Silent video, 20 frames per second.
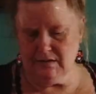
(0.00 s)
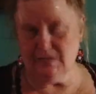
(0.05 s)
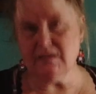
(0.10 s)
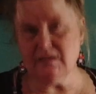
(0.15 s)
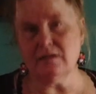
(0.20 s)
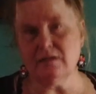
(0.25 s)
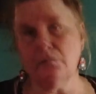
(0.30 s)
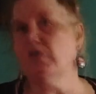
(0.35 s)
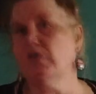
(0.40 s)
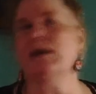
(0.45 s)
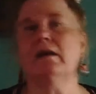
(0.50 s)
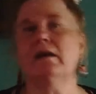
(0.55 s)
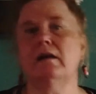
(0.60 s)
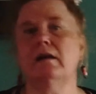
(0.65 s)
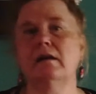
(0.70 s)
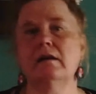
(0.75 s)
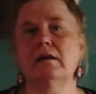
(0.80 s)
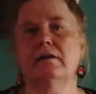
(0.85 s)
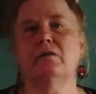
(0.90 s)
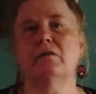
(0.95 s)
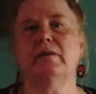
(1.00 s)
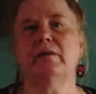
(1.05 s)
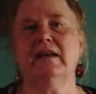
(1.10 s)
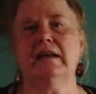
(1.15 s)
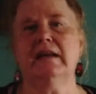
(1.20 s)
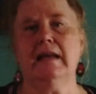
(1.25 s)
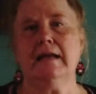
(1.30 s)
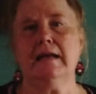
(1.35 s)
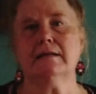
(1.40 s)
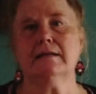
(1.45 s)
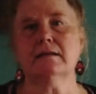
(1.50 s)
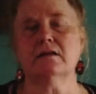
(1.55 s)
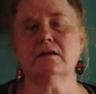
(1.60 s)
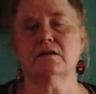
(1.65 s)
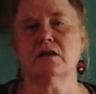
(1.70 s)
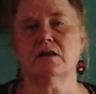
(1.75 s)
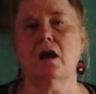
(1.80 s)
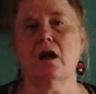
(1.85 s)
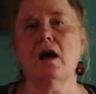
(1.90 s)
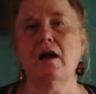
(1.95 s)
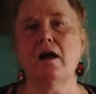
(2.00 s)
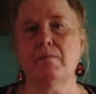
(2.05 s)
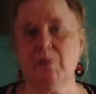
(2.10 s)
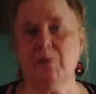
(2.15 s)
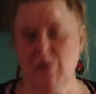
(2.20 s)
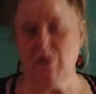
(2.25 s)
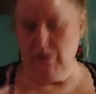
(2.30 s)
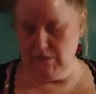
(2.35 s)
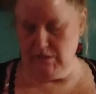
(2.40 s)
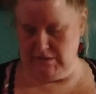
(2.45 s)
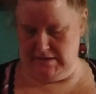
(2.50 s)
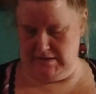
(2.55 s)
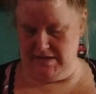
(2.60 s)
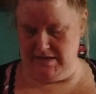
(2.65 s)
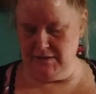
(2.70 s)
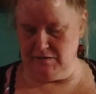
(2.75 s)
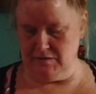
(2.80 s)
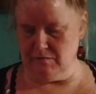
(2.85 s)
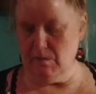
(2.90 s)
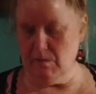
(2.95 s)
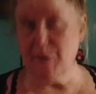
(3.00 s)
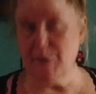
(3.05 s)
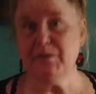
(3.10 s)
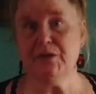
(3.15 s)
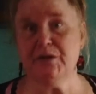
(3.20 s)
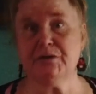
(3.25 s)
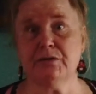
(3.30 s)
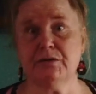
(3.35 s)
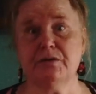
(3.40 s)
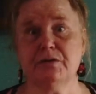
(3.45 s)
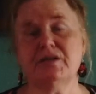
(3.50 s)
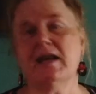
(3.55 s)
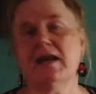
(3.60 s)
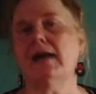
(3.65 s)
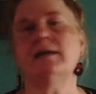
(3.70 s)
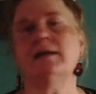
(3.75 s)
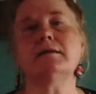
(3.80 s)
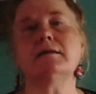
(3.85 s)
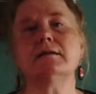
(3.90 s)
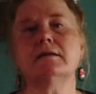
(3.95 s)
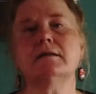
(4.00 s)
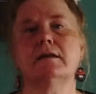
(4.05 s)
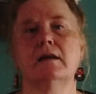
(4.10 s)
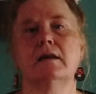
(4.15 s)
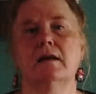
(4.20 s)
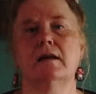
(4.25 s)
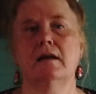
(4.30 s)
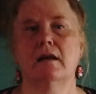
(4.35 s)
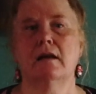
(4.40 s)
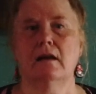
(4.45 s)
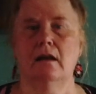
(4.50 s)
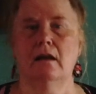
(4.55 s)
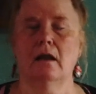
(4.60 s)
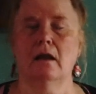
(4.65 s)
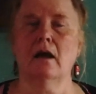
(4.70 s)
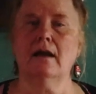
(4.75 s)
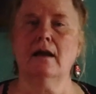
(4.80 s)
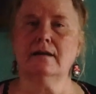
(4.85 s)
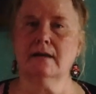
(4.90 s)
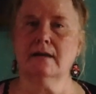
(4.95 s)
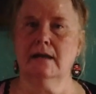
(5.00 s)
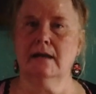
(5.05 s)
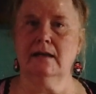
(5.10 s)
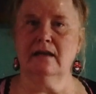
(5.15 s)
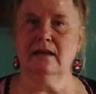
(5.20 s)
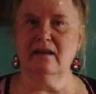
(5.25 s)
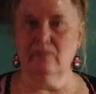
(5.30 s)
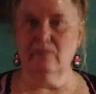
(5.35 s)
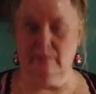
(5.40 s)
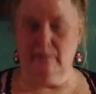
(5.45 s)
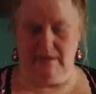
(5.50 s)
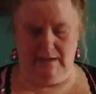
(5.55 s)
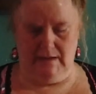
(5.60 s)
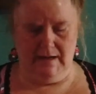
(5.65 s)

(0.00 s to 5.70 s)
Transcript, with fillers: just a wee little bit less because I personally, just my personal taste, like a little bit